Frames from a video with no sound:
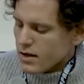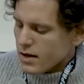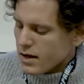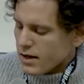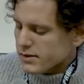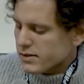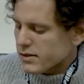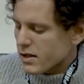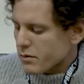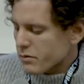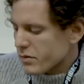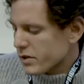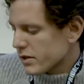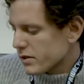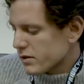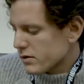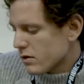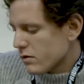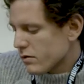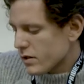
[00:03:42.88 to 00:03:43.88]
as
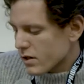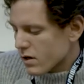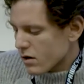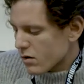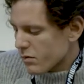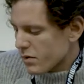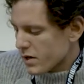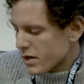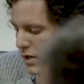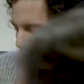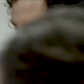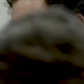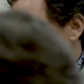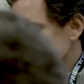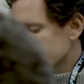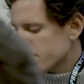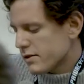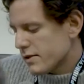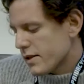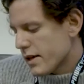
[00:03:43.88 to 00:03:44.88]
numbers of the company
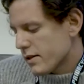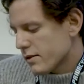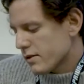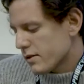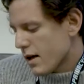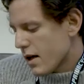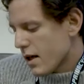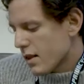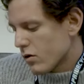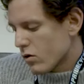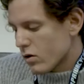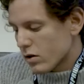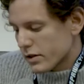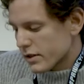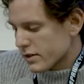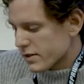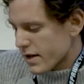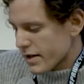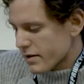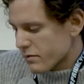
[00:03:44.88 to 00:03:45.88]
says all the
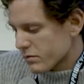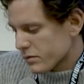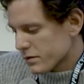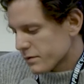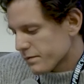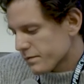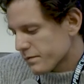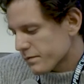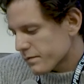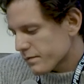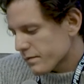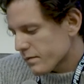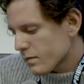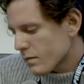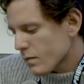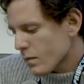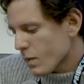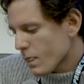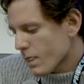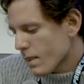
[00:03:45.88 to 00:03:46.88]
time.
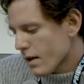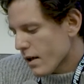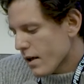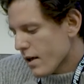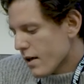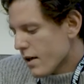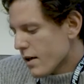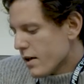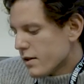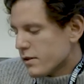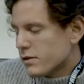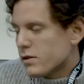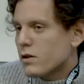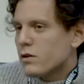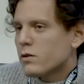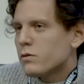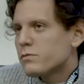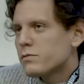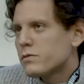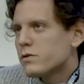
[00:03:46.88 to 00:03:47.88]

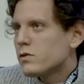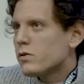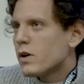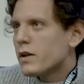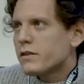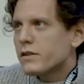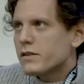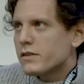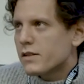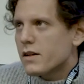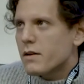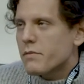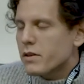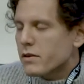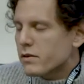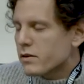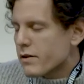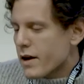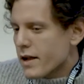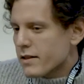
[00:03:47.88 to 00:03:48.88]
So to understand a
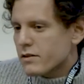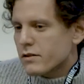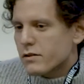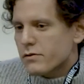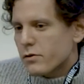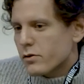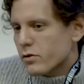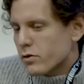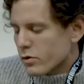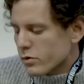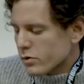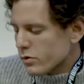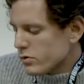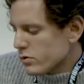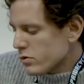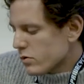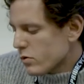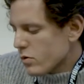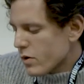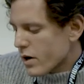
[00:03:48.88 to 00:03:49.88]
bit Grindr for
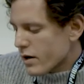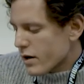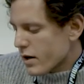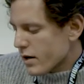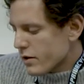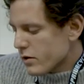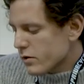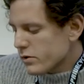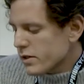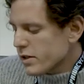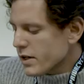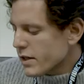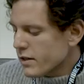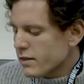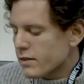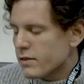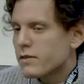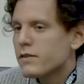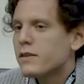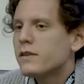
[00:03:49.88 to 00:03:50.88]
those who are not using
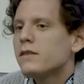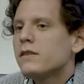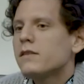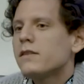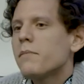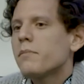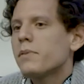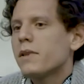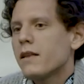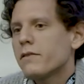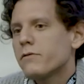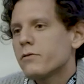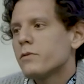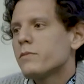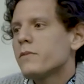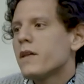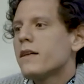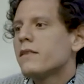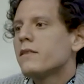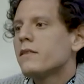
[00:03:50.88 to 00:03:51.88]
it, this is a platform
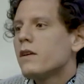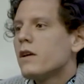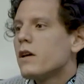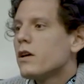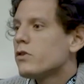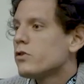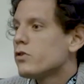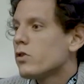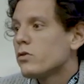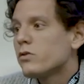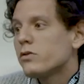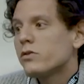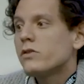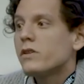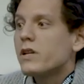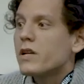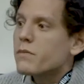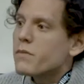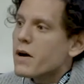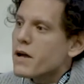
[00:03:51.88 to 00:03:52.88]
that shows you
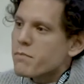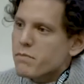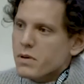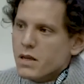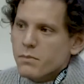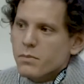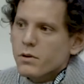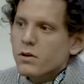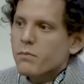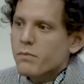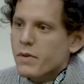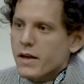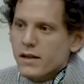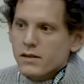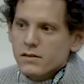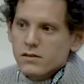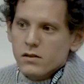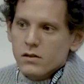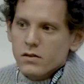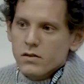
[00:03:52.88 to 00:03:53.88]
nearby people
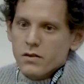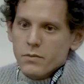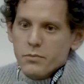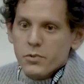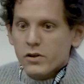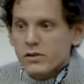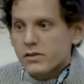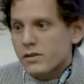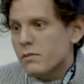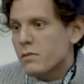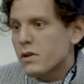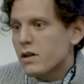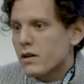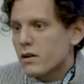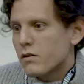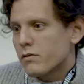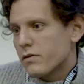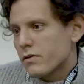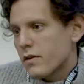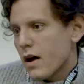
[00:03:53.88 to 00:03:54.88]
based on the proximity
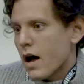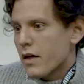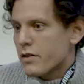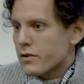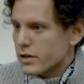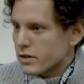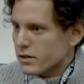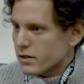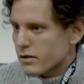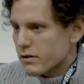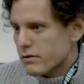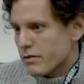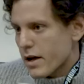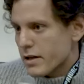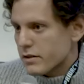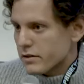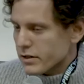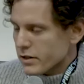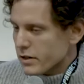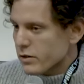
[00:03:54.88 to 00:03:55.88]
of other
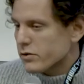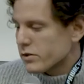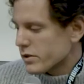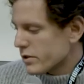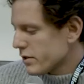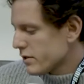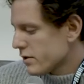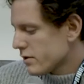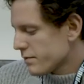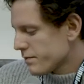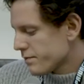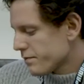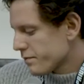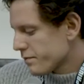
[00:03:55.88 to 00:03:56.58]
Grindr users.